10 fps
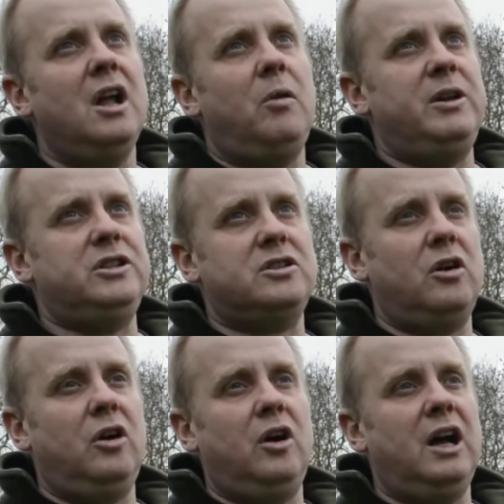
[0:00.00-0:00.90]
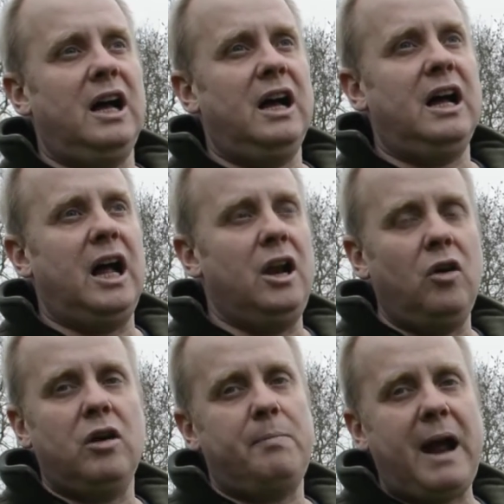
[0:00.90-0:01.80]
which has got a
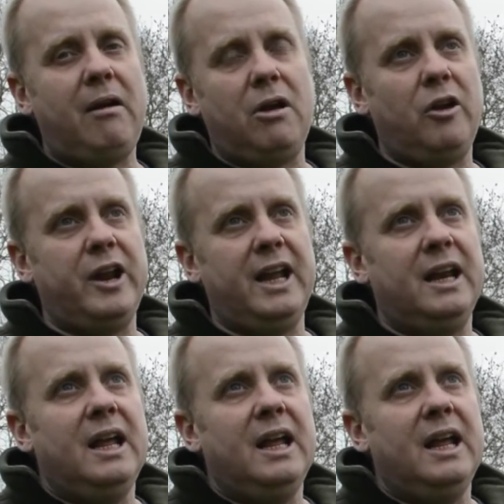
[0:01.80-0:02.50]
longer barrel on it,